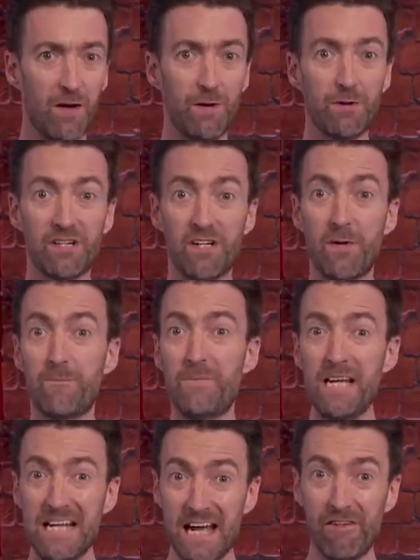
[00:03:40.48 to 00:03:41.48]
but it was another
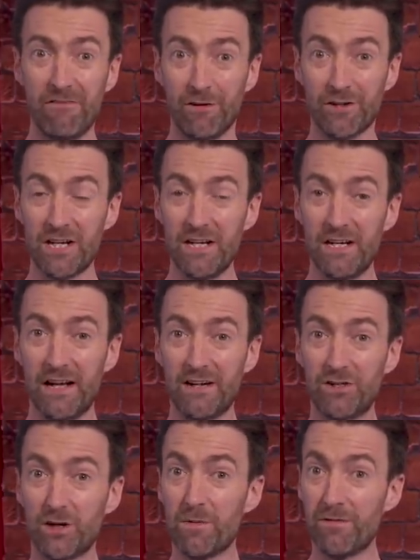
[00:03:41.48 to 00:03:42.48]
big effort and
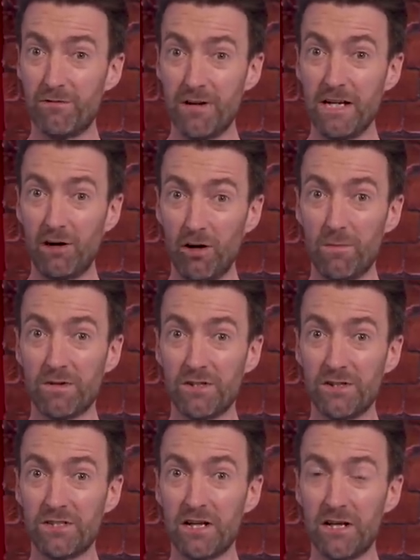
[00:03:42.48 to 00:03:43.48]
it took him
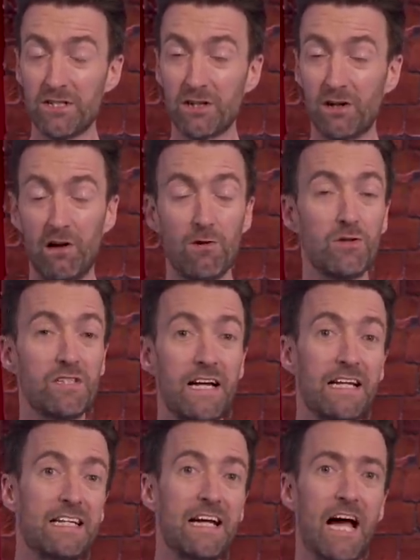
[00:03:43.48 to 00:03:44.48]
3km to close
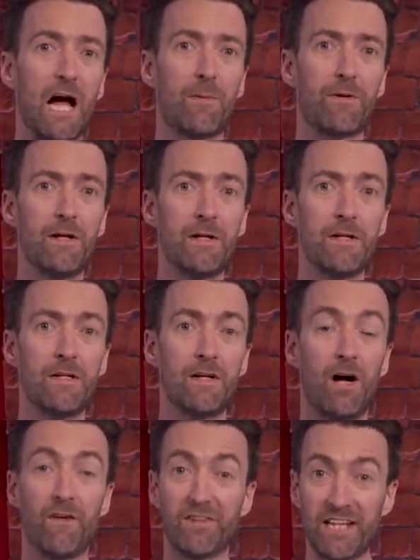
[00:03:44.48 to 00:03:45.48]
that gap.
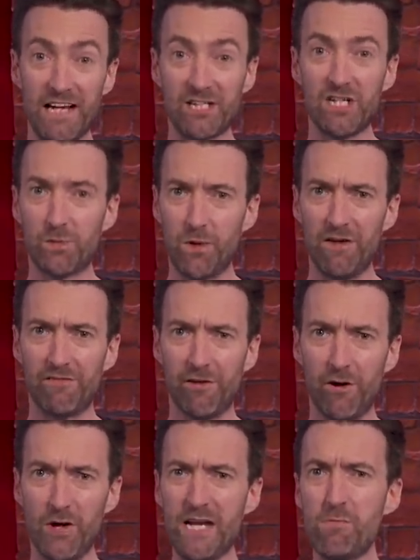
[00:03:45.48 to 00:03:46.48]
After catching his breath
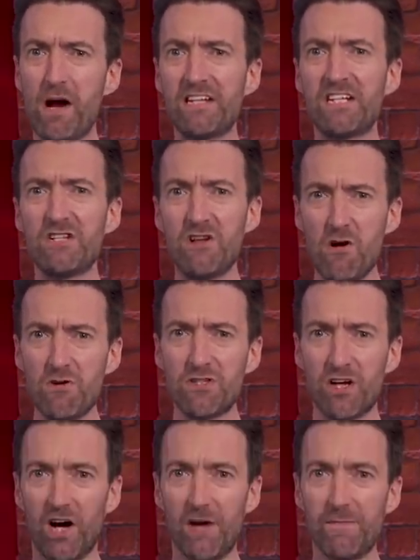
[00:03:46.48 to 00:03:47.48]
though, he wasted no
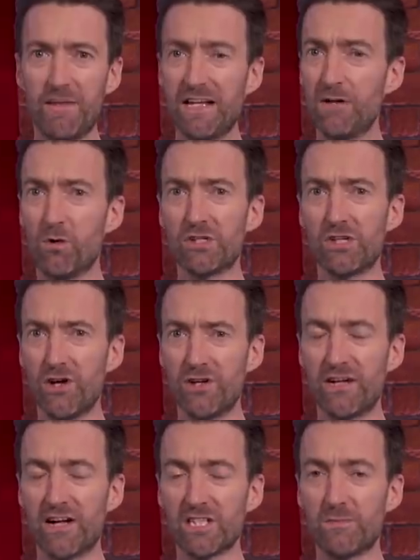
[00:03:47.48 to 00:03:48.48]
time in making what
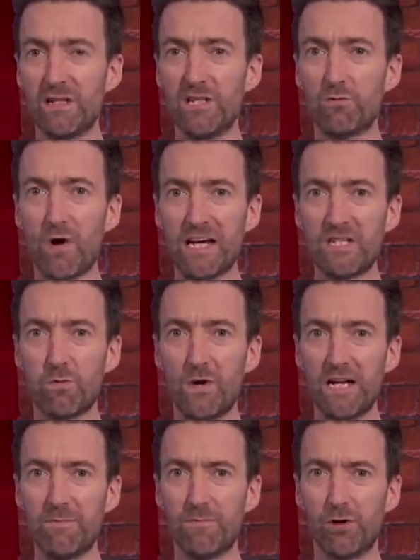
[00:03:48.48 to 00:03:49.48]
turned out to be the
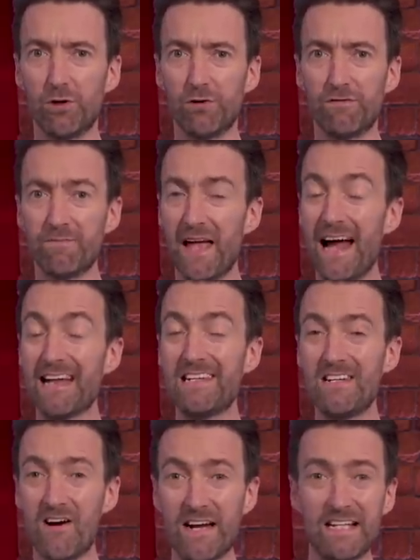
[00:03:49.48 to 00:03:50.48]
race-winning move. At
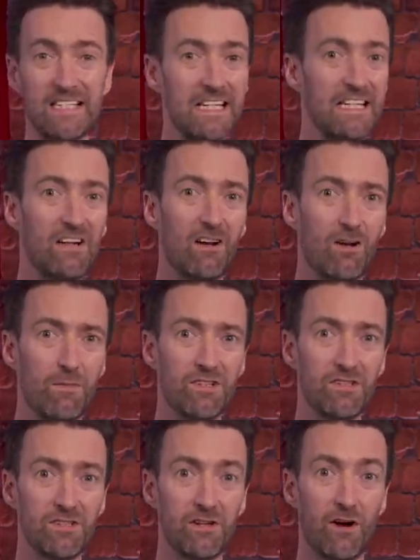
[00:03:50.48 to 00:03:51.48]

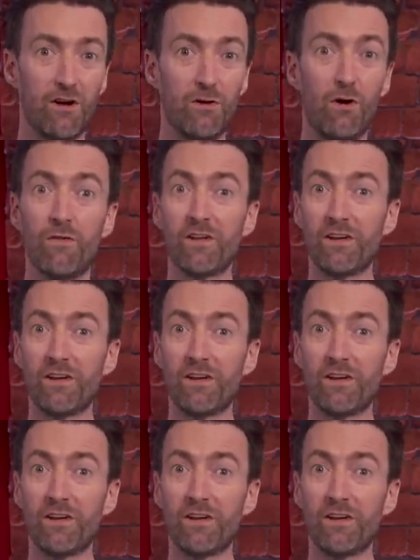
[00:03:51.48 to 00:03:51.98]
19km to go on the